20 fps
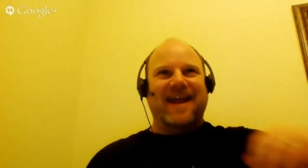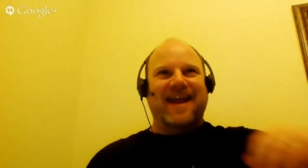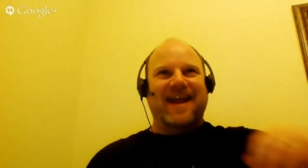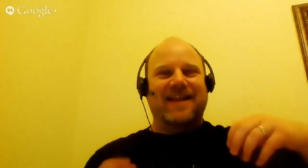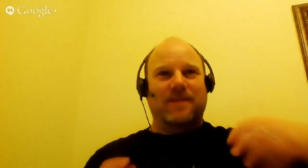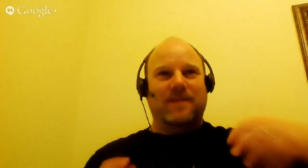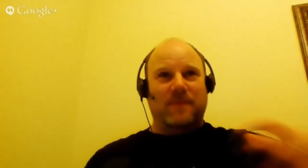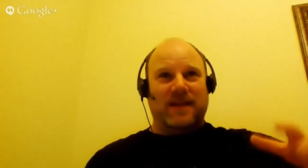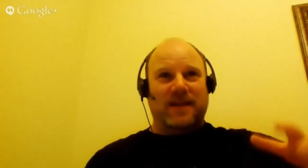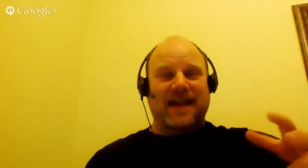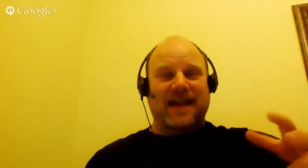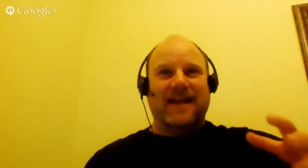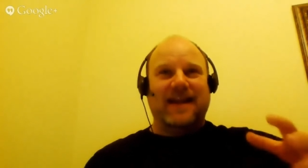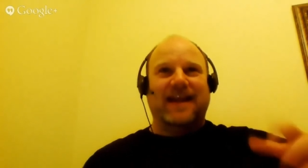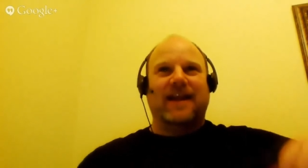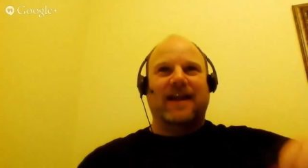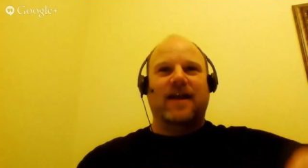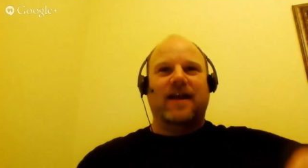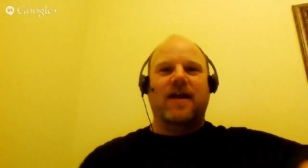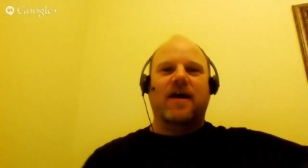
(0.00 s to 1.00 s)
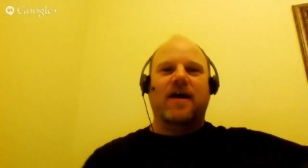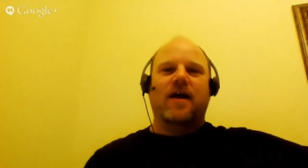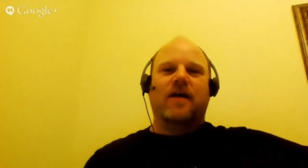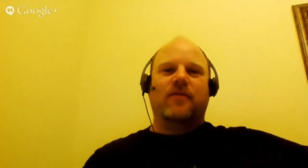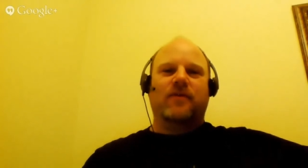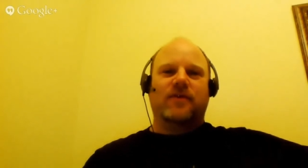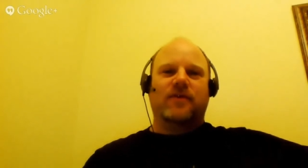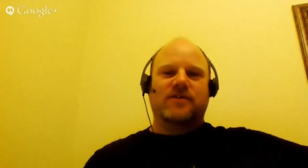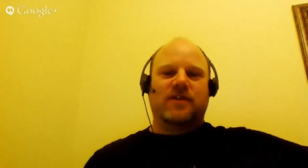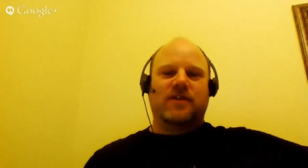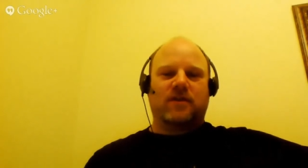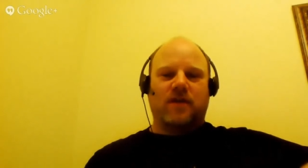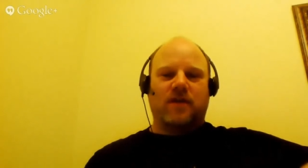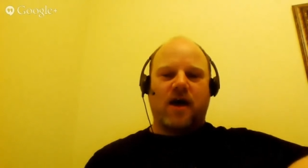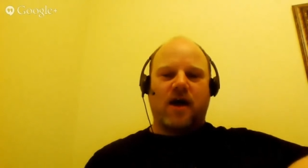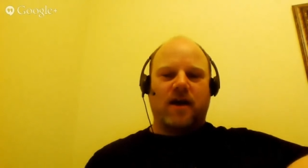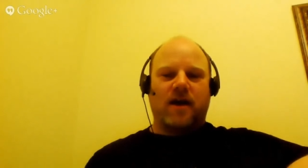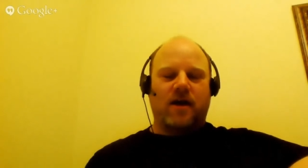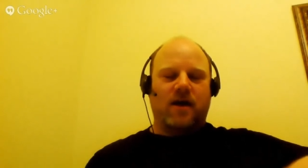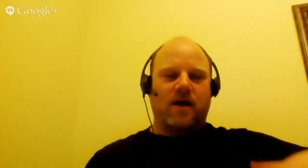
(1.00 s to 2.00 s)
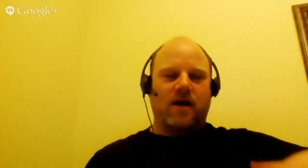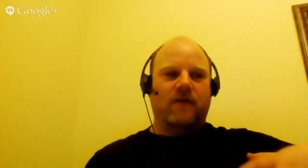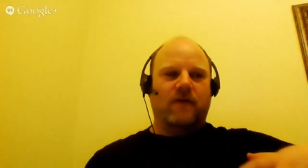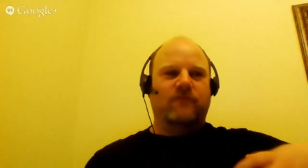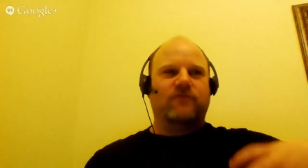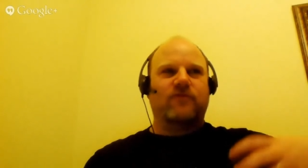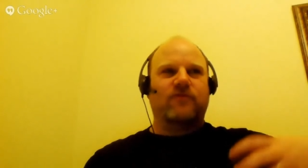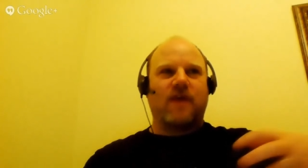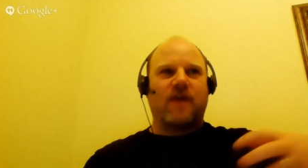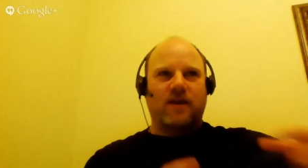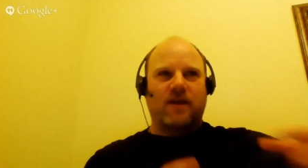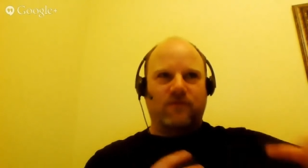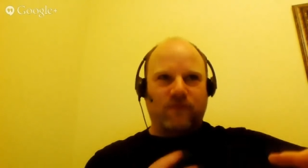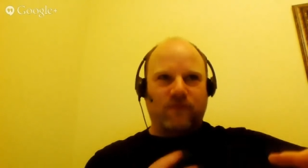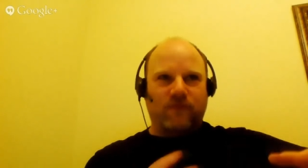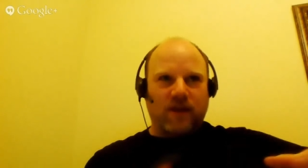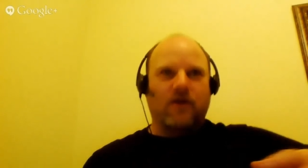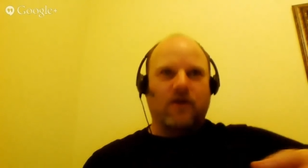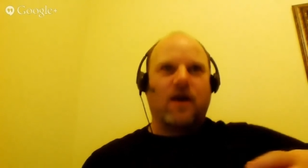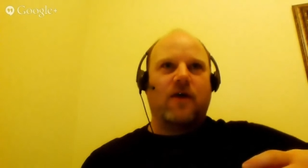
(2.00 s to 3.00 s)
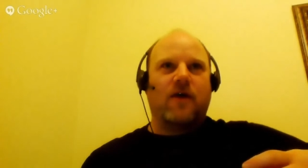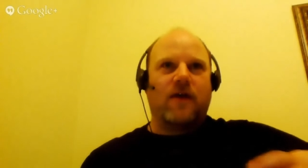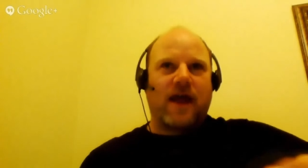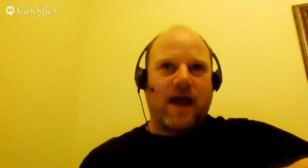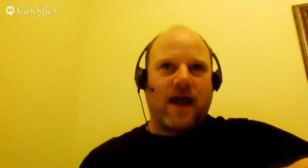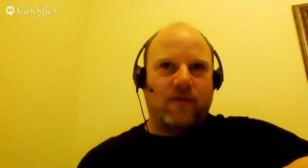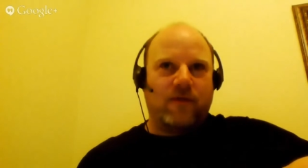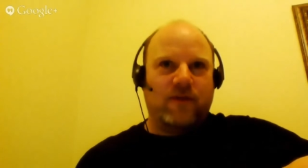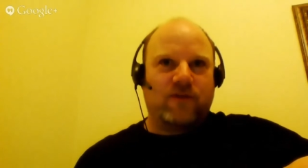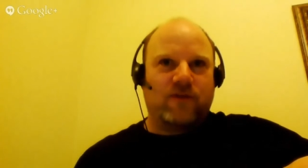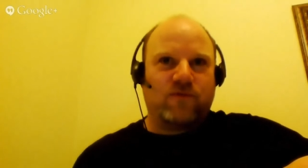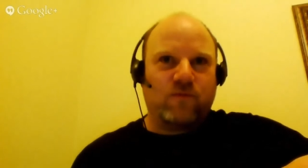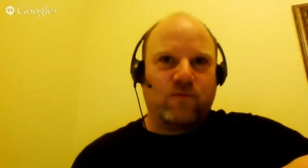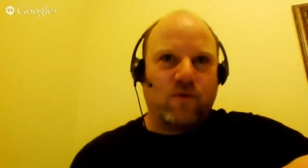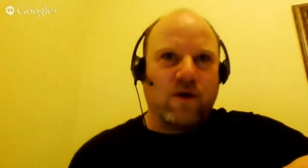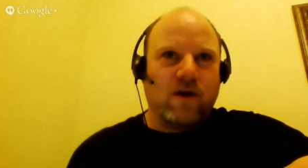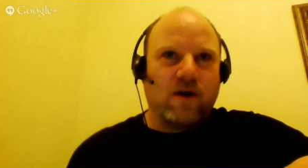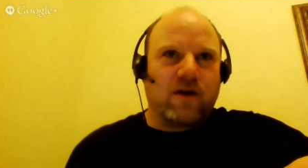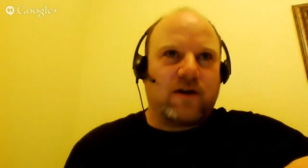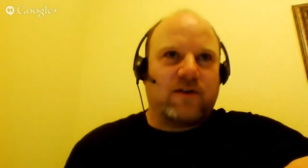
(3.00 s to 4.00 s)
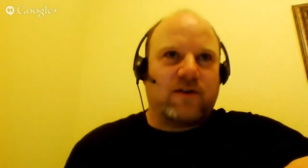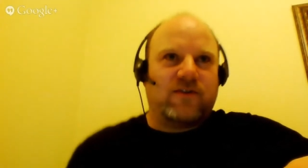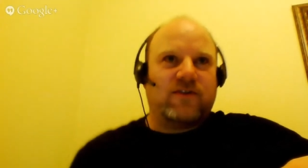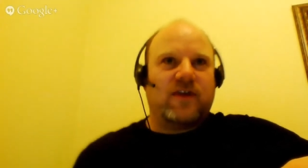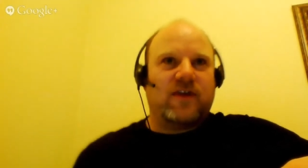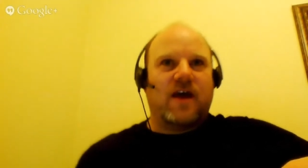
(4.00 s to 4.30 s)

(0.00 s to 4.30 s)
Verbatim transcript: in the beginning, there's a lot of trying to figure out how this works.